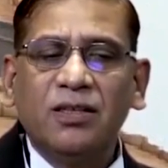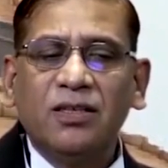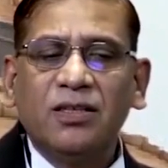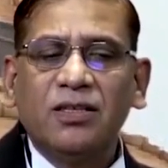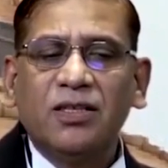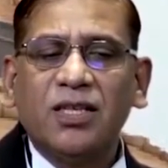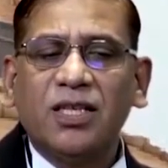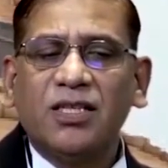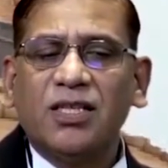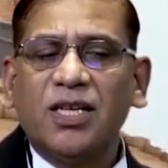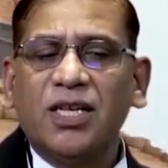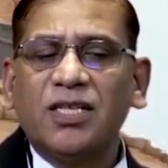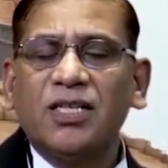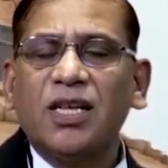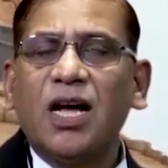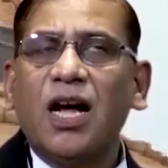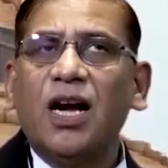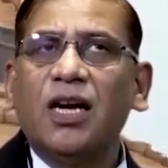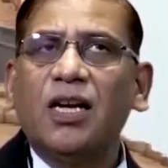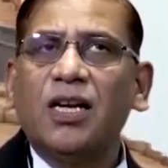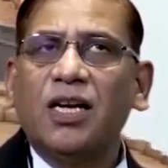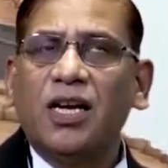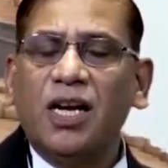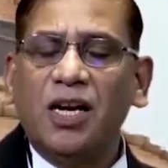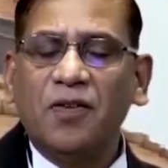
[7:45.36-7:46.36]
such as
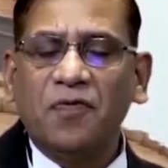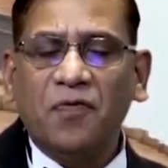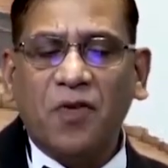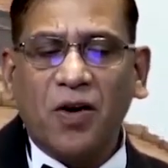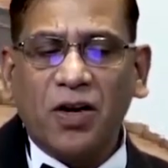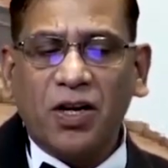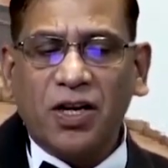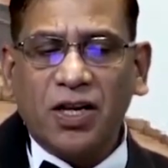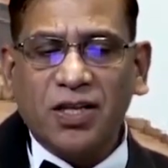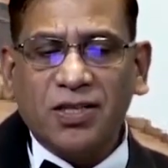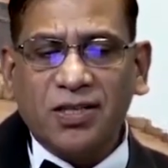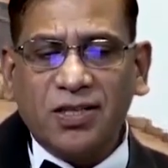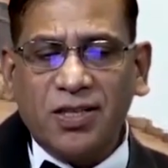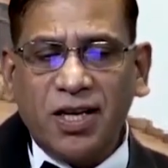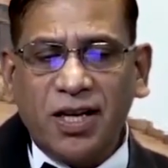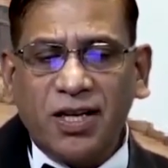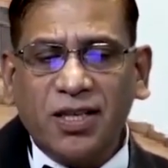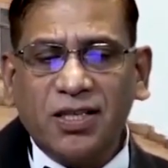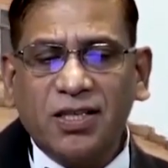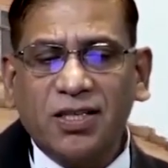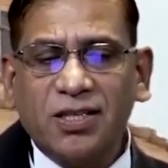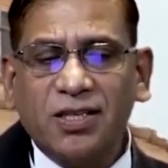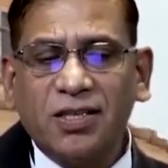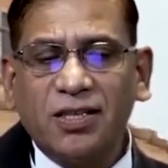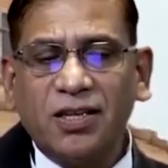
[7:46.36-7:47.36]
Article
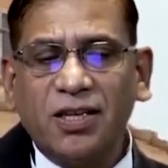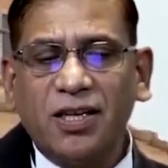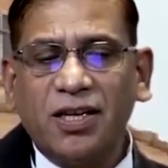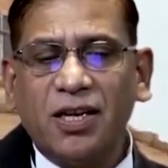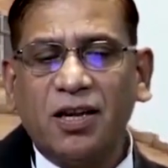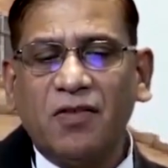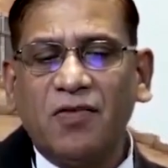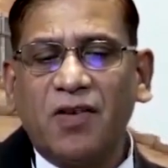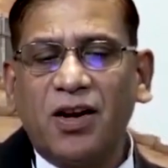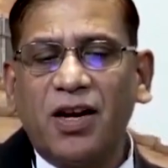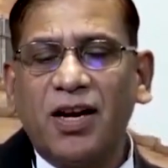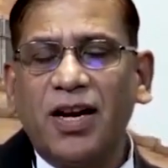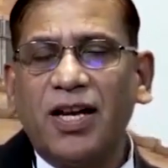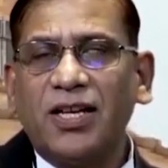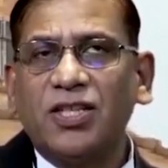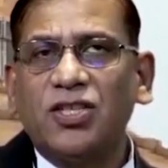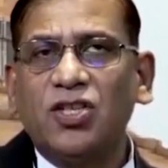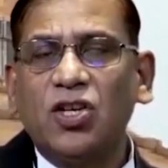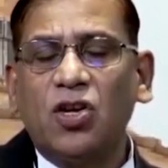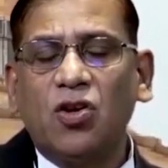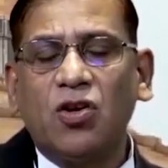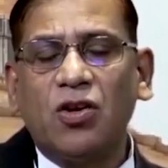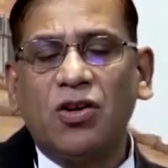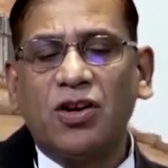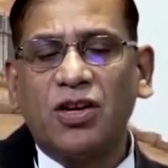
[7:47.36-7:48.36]
46 in our
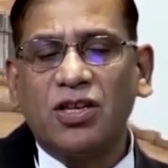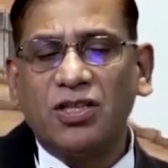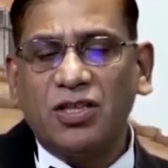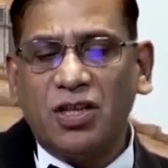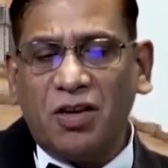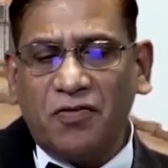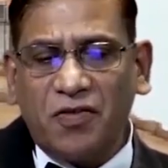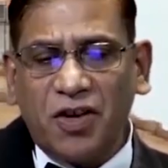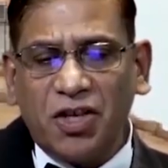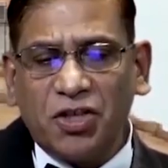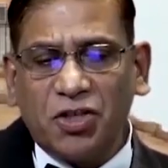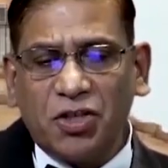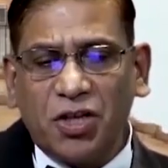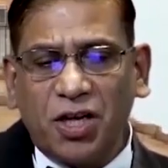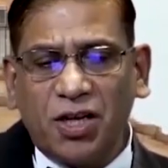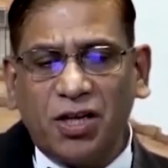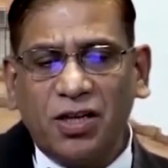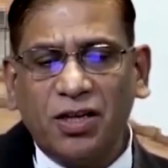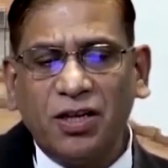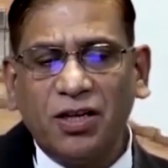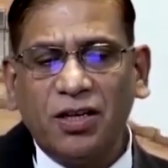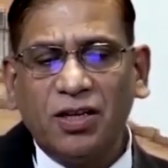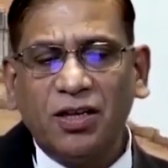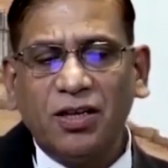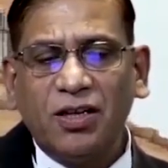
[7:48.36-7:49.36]
lecture on
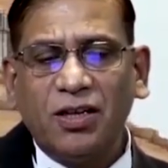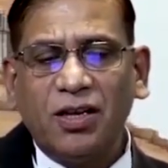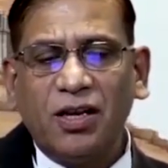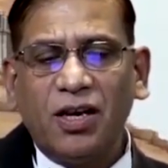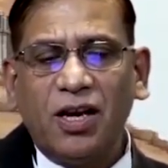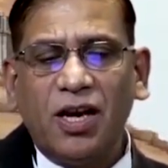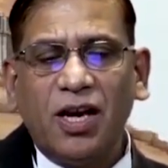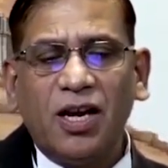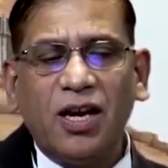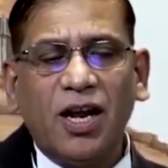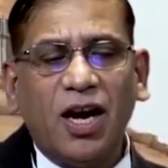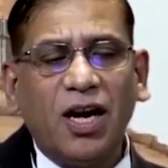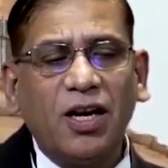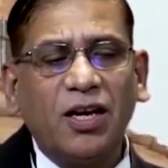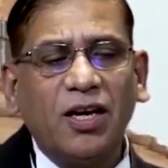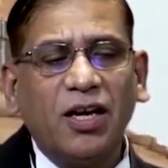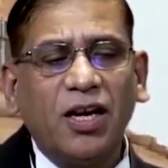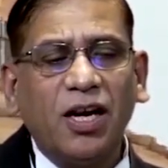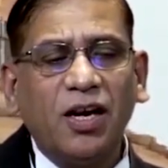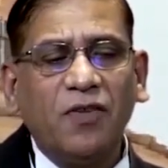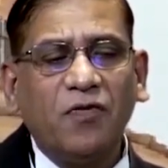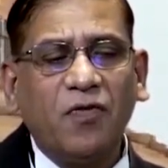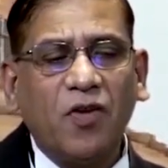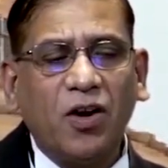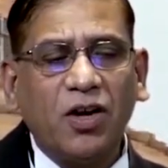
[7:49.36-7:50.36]
reservation and
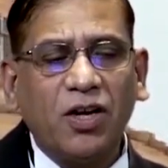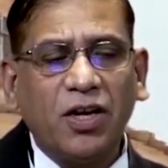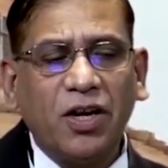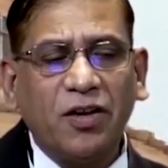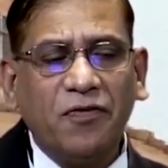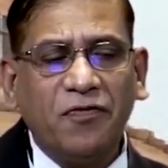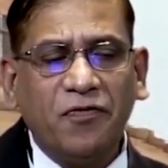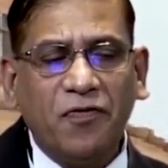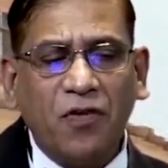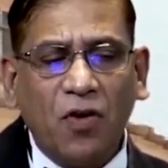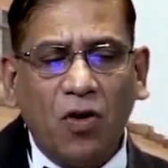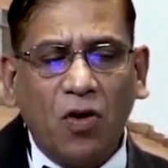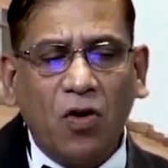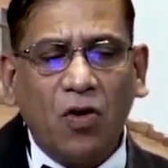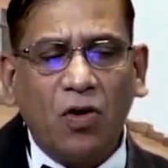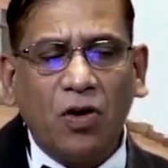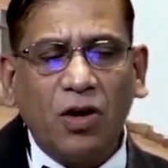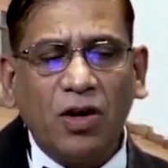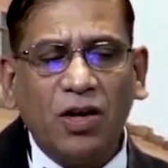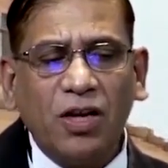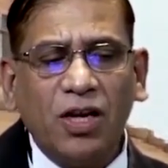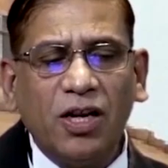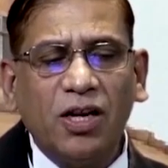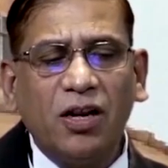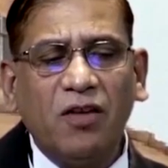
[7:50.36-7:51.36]
Article
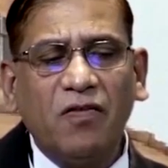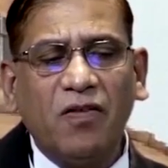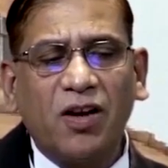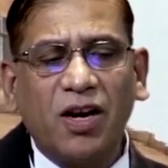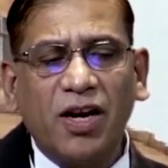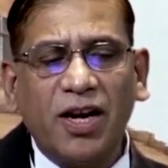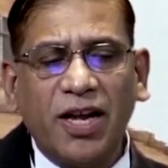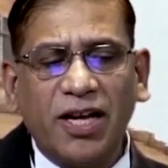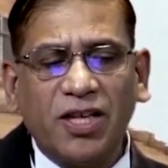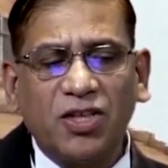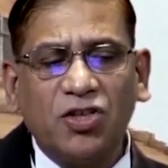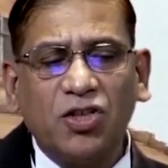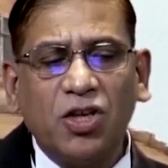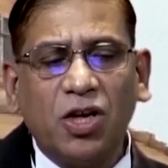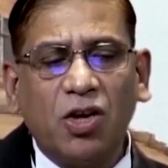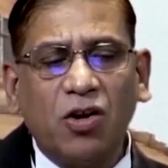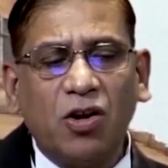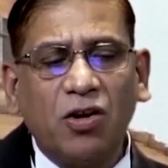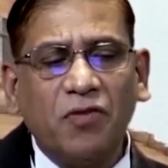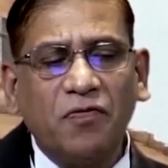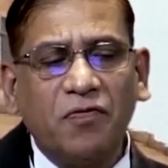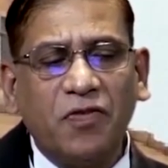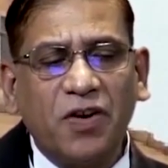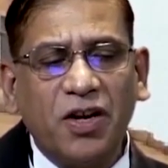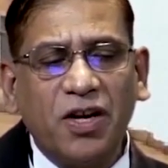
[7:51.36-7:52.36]
44 in our lecture
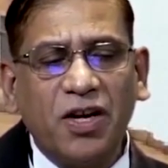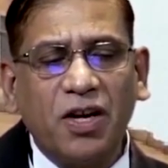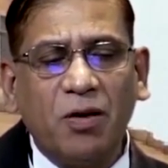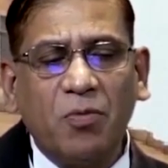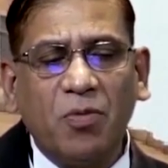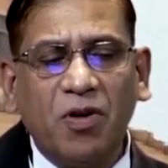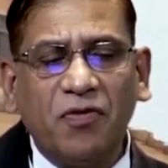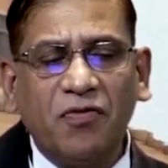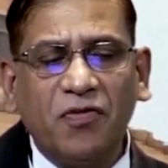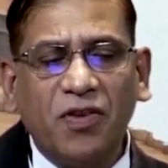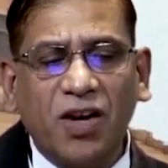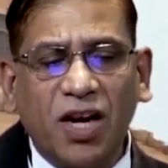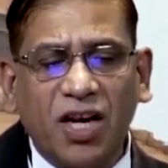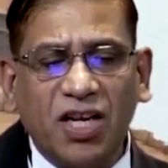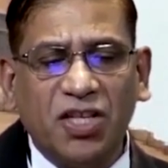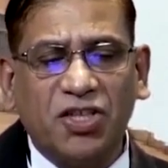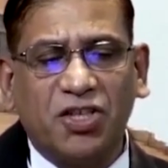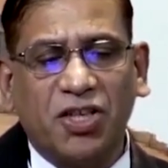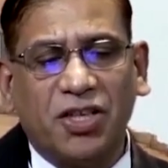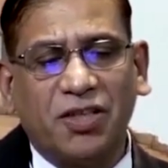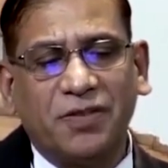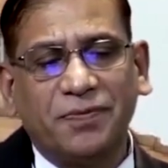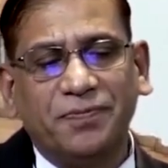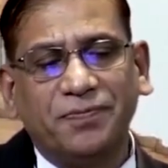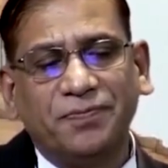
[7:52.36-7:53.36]
on freedom of
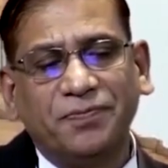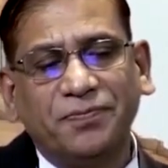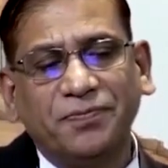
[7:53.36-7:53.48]
religion.